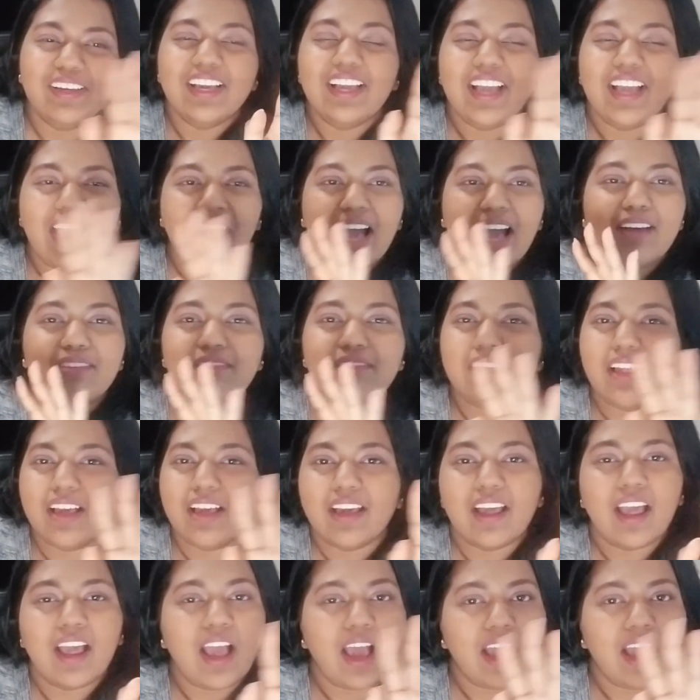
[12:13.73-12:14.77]

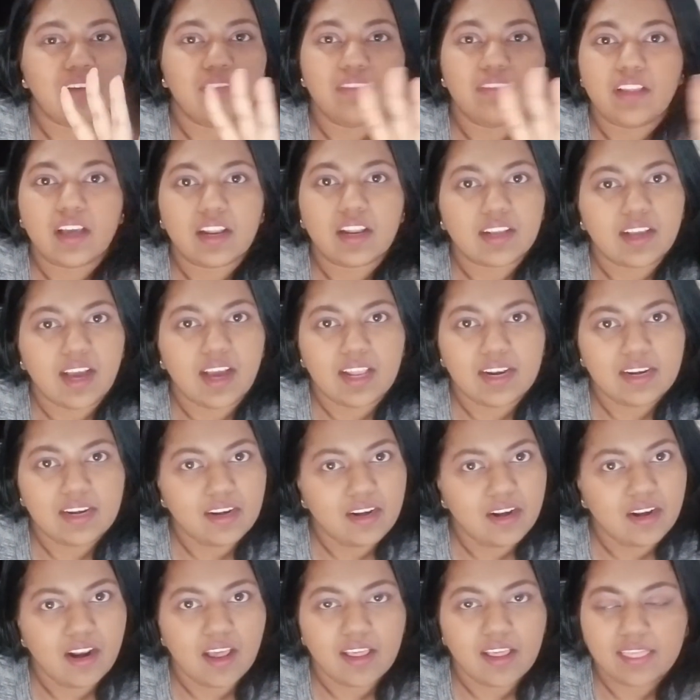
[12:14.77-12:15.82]
I've not
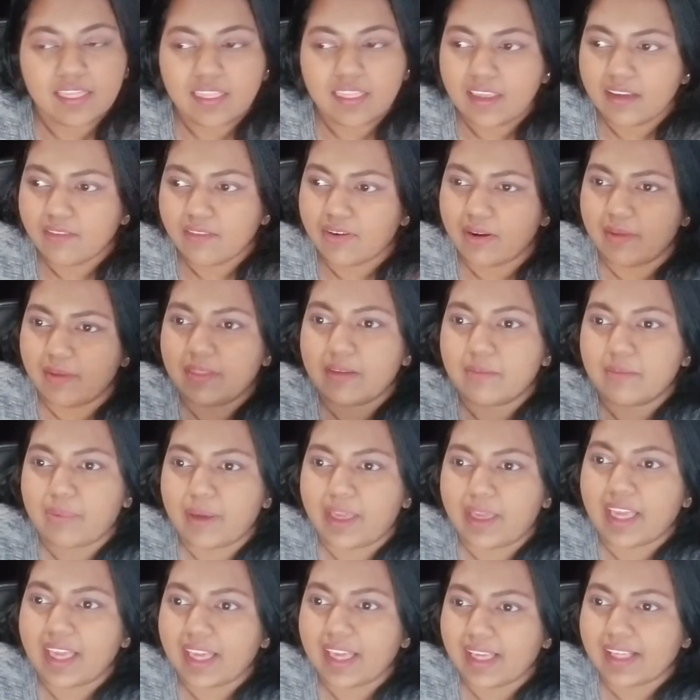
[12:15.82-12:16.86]
gotten nothing from the
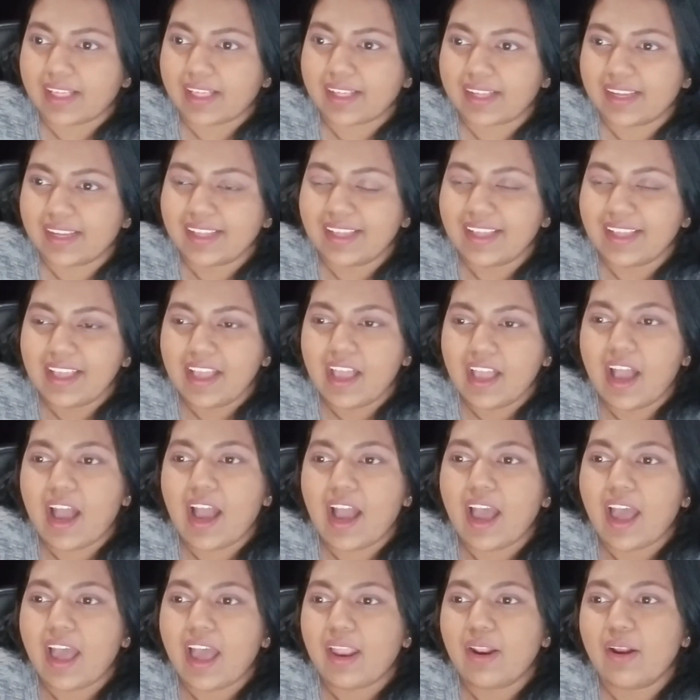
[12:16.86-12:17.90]
bank.
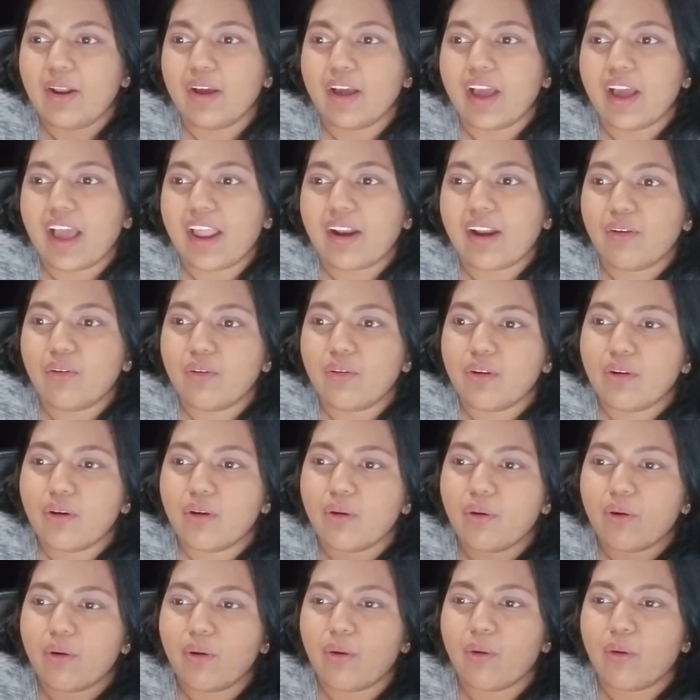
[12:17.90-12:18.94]
I don't
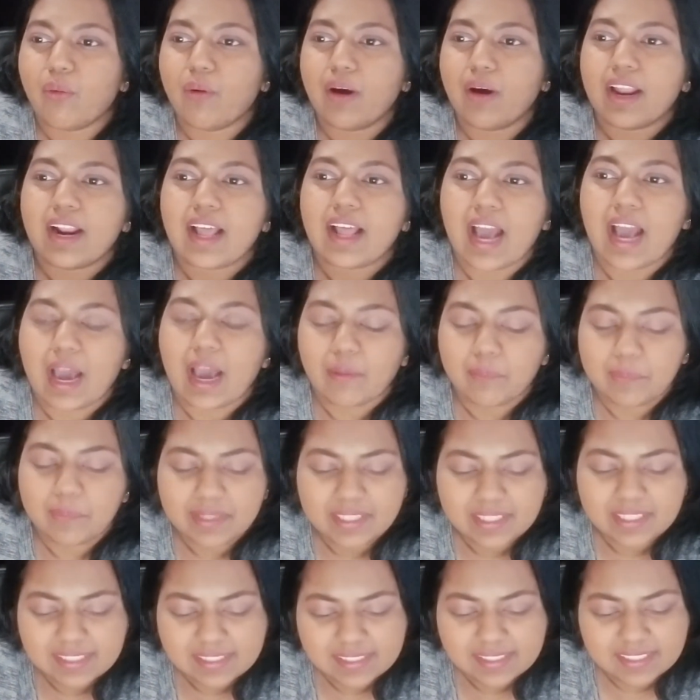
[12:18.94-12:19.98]
know what
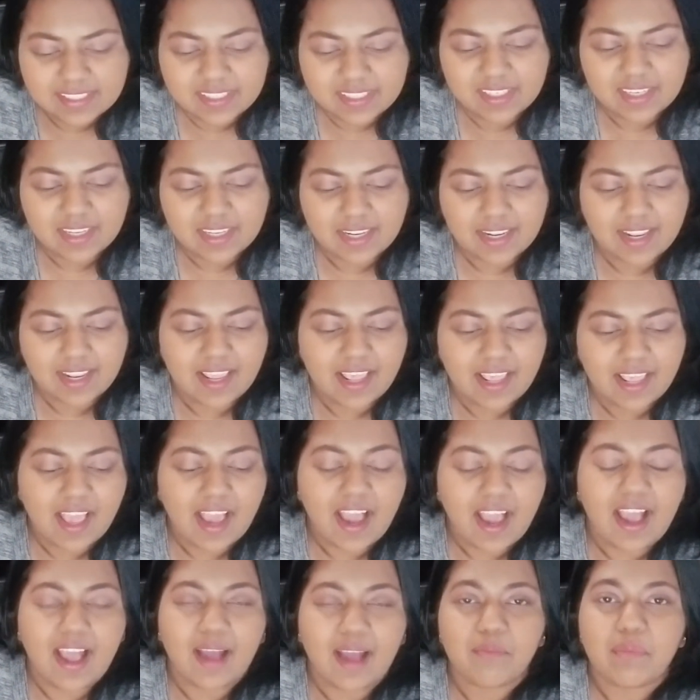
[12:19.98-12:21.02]
happened.
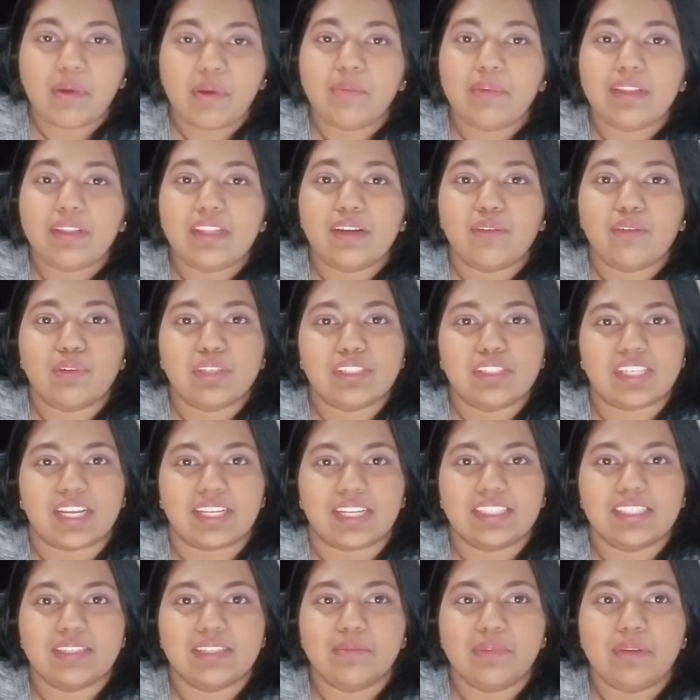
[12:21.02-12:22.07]
Maybe they
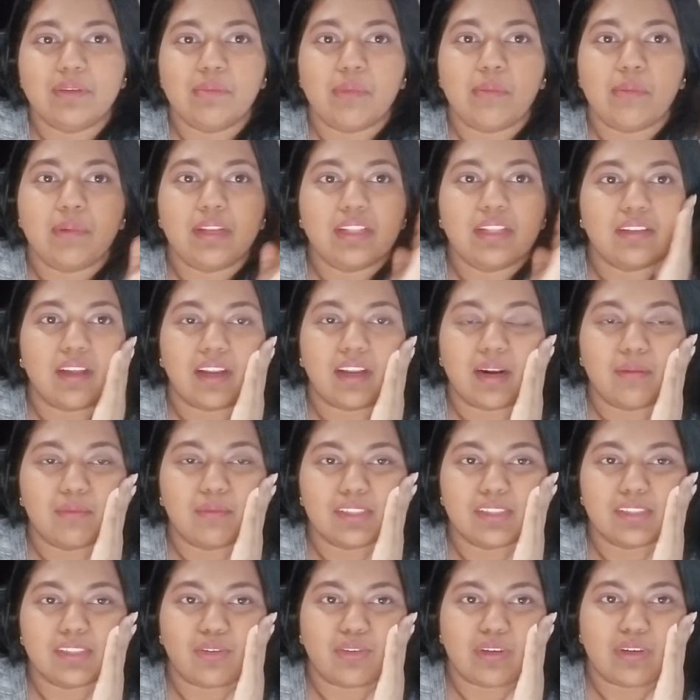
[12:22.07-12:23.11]
rejected me. Maybe they thought I
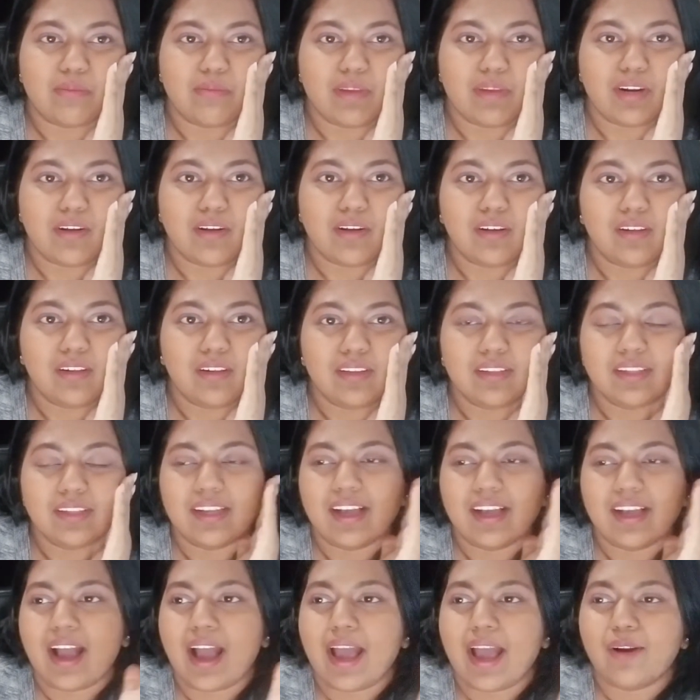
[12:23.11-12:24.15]
was a criminal.
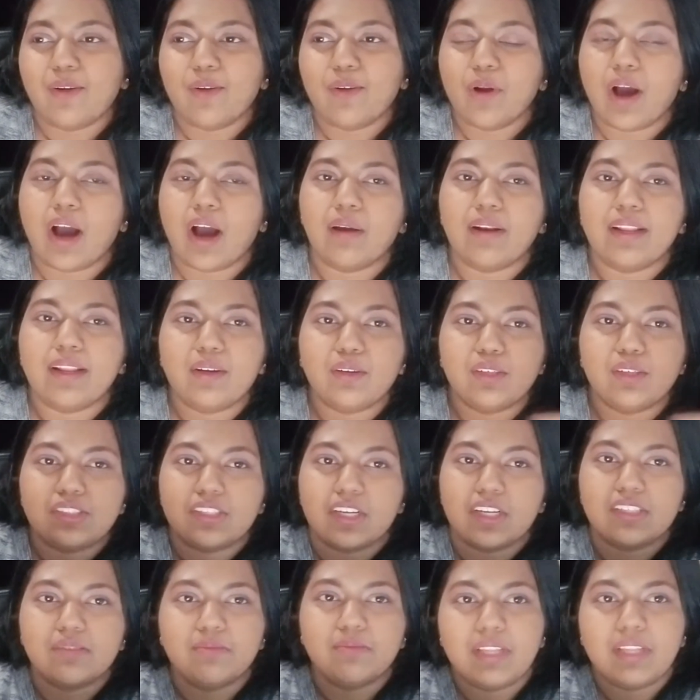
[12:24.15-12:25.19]
I don't know how they could
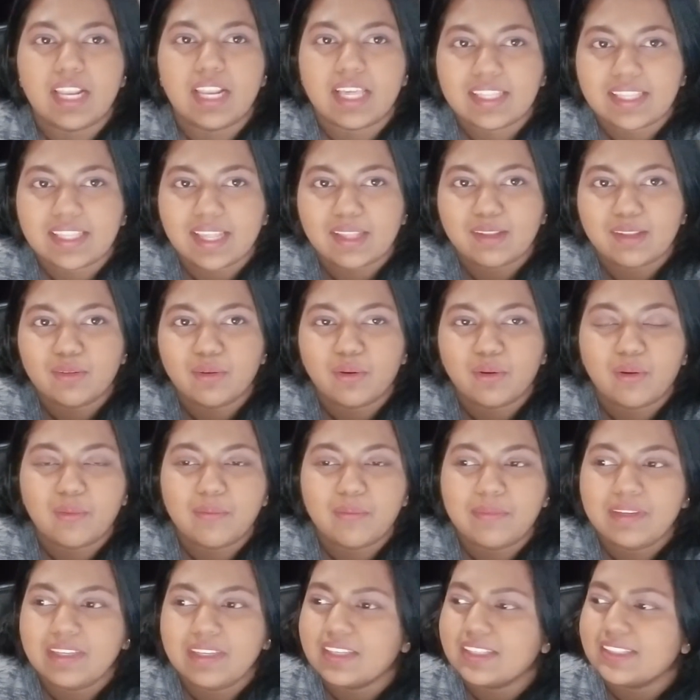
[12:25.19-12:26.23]
judge me like that though,
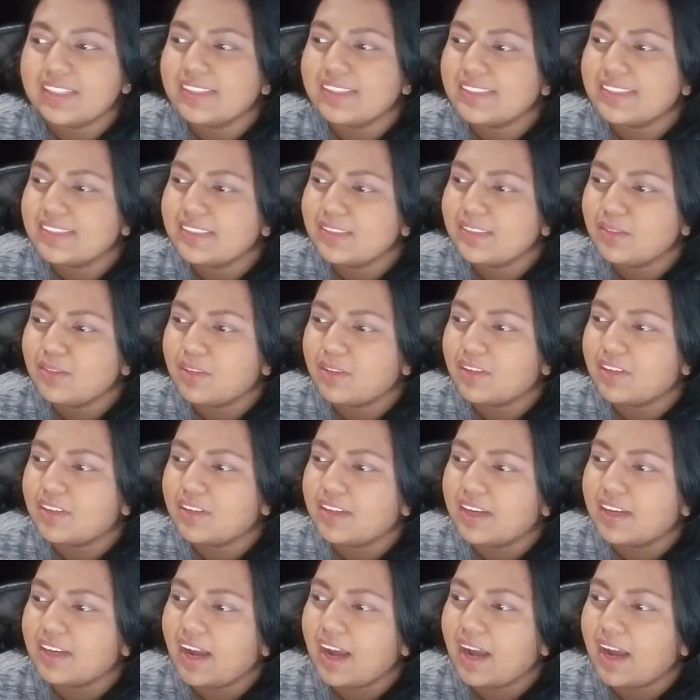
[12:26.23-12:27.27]
because, you know,
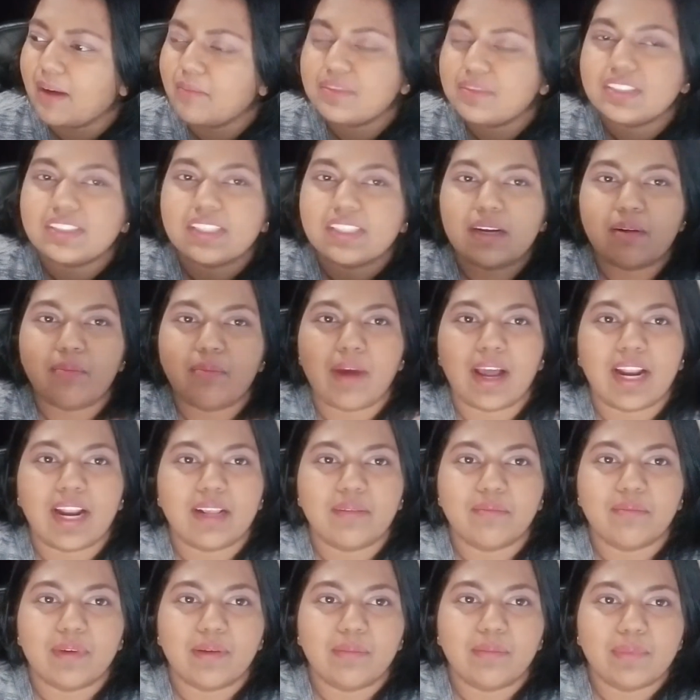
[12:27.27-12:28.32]
I'm just here
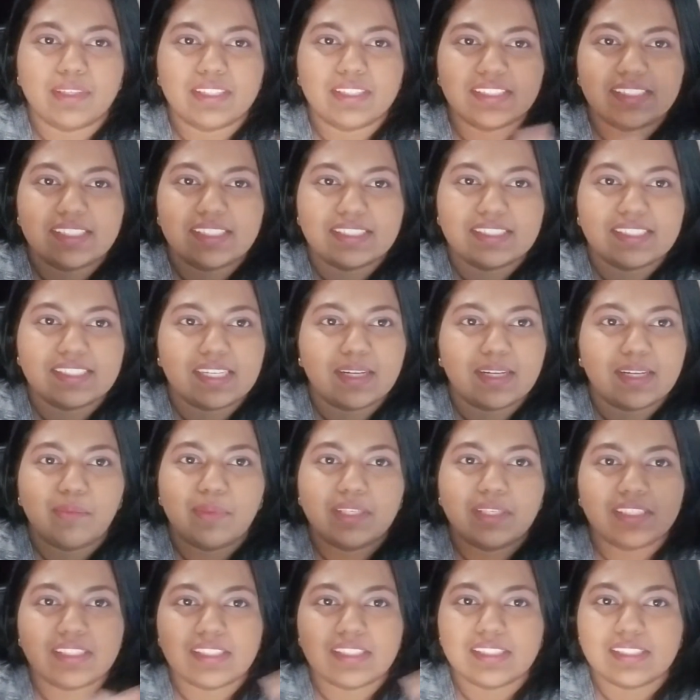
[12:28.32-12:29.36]
minding my business and the
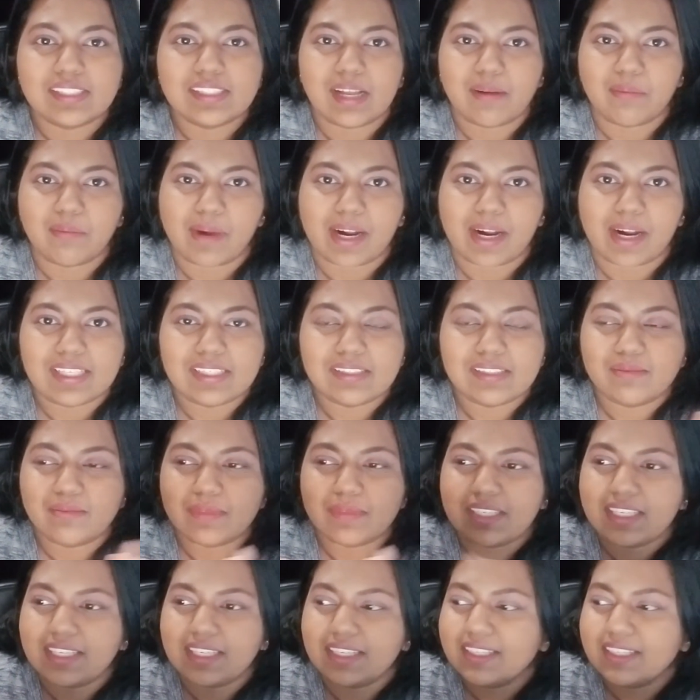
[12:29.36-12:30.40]
business that minds
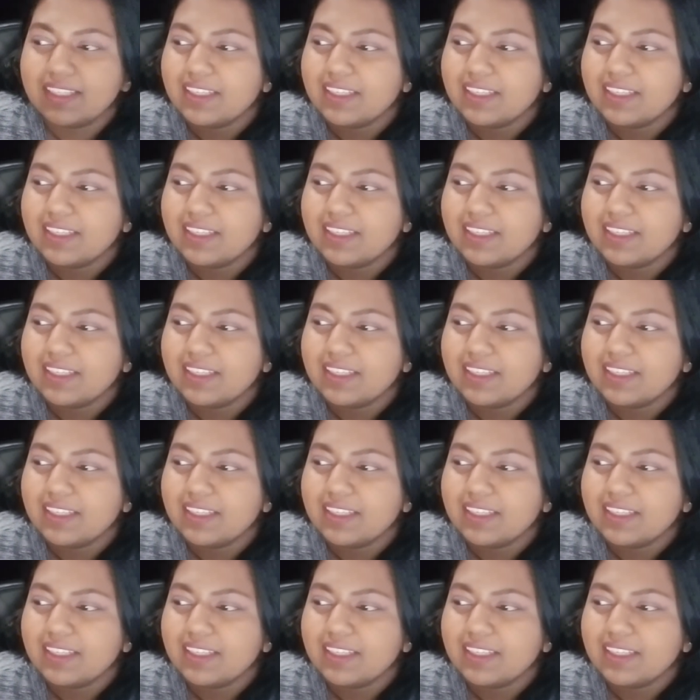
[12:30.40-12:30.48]
me.